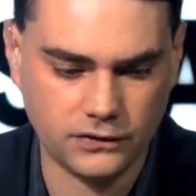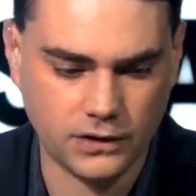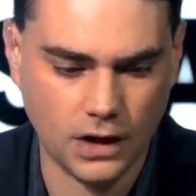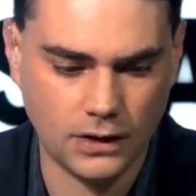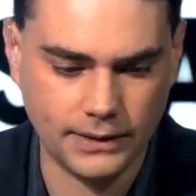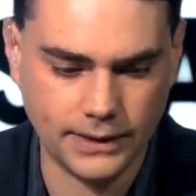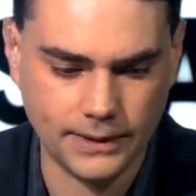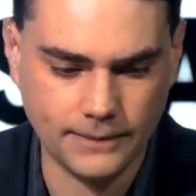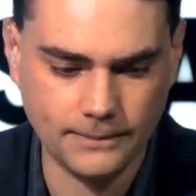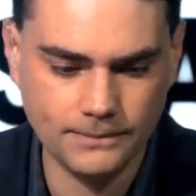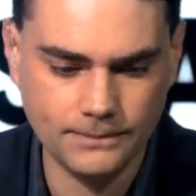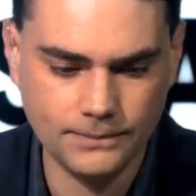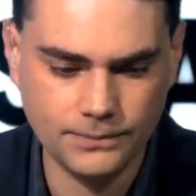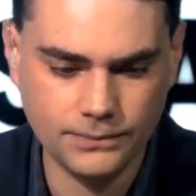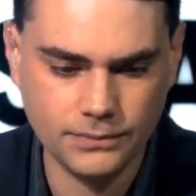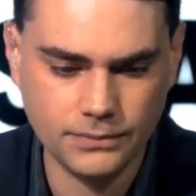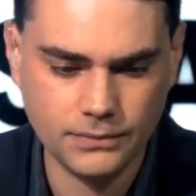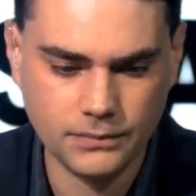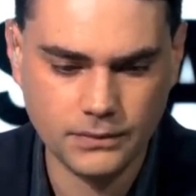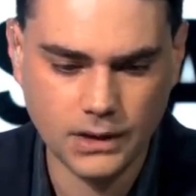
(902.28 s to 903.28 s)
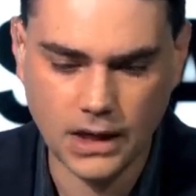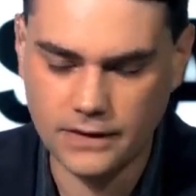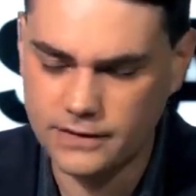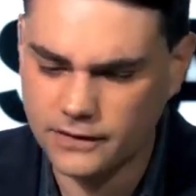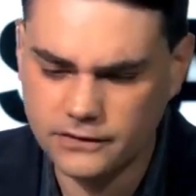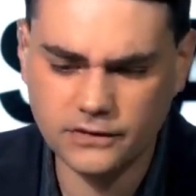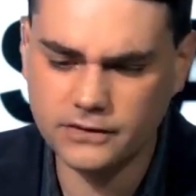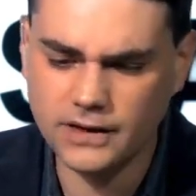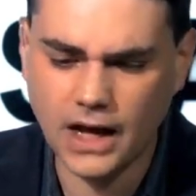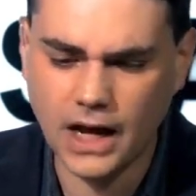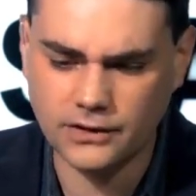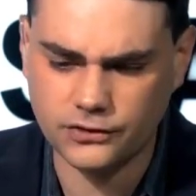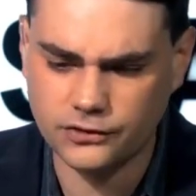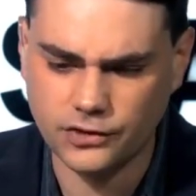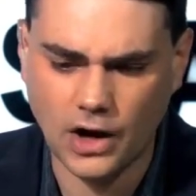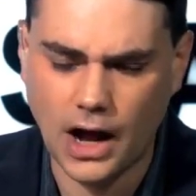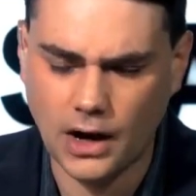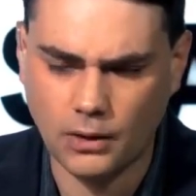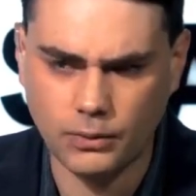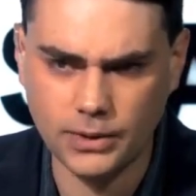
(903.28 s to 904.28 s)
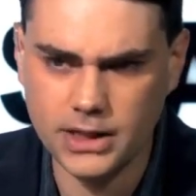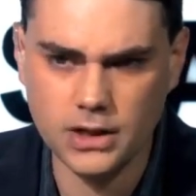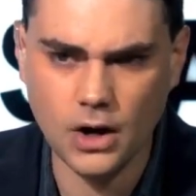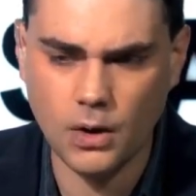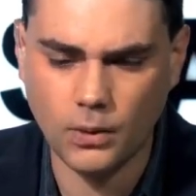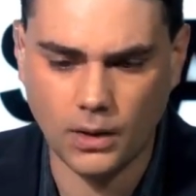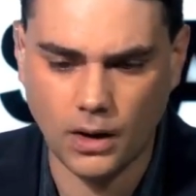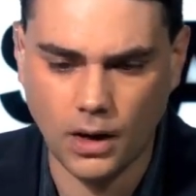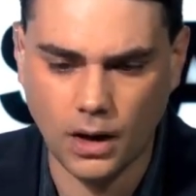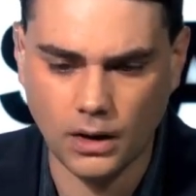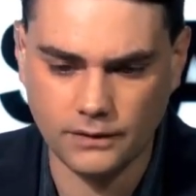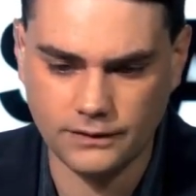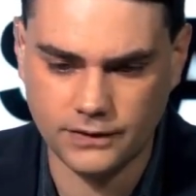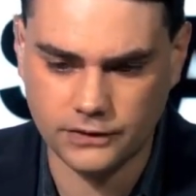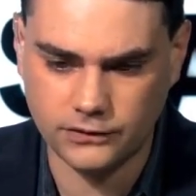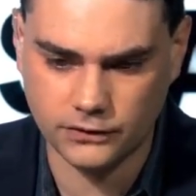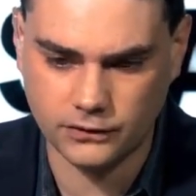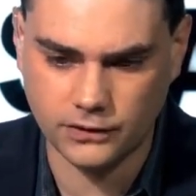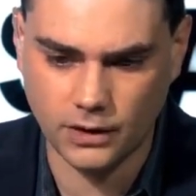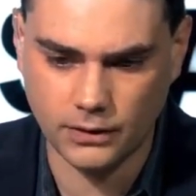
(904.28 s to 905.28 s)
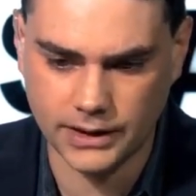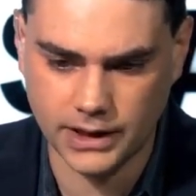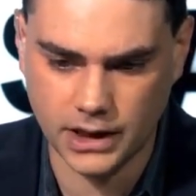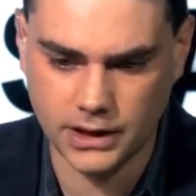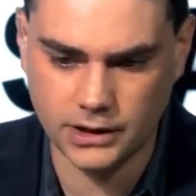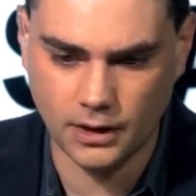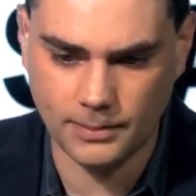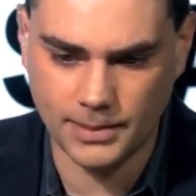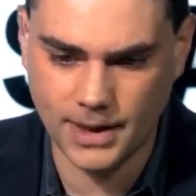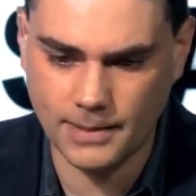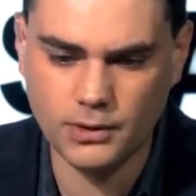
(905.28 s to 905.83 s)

is going. Okay, this is not a shock. We know where all of this is going in Europe.